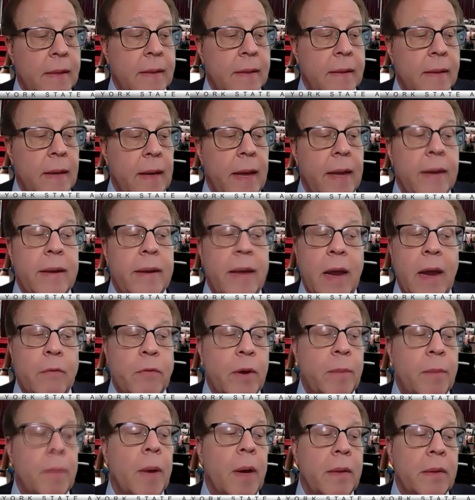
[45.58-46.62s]
And
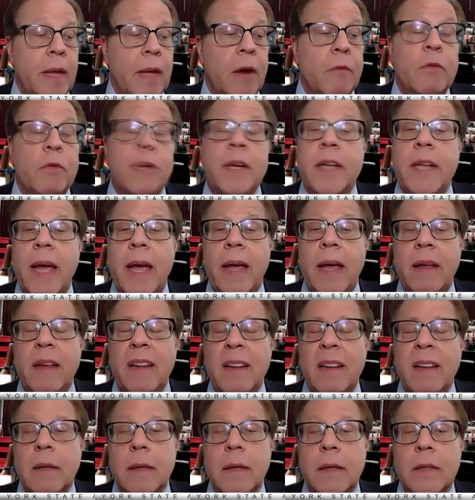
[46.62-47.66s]
every month, every
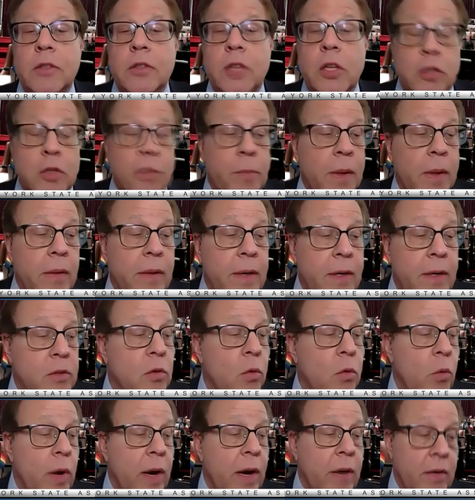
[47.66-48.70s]
day is Disabilities
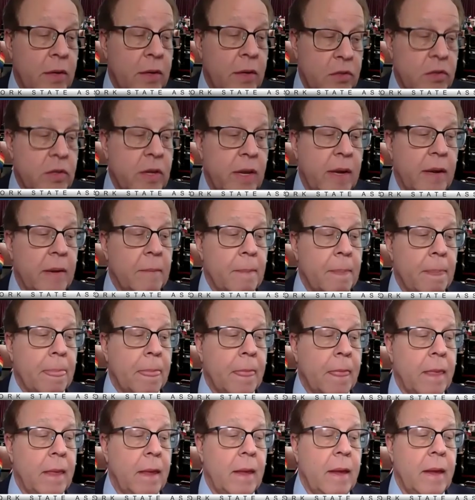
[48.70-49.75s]
Awareness Day.
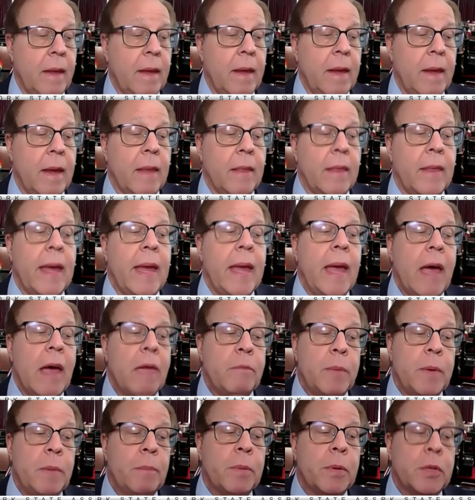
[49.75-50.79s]
And they
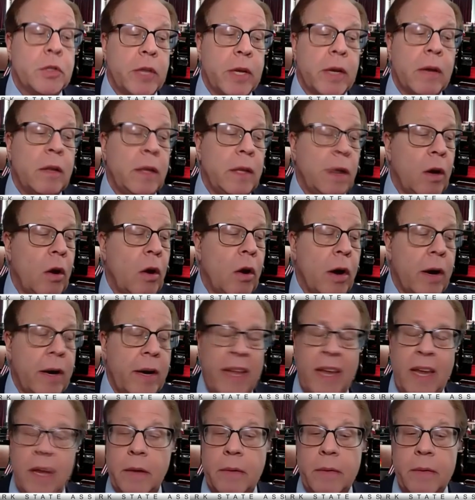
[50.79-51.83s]
have been particularly hard
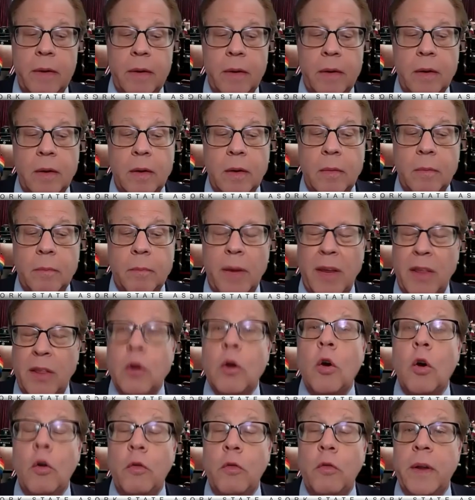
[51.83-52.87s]
hit by the
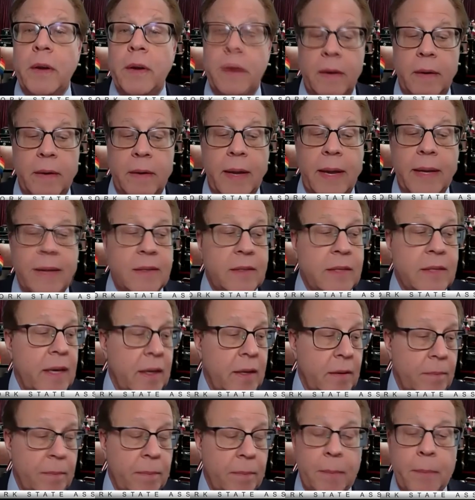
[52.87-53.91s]

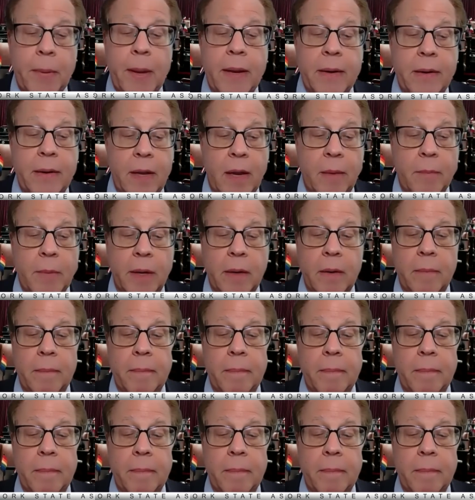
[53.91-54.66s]
COVID-19 pandemic.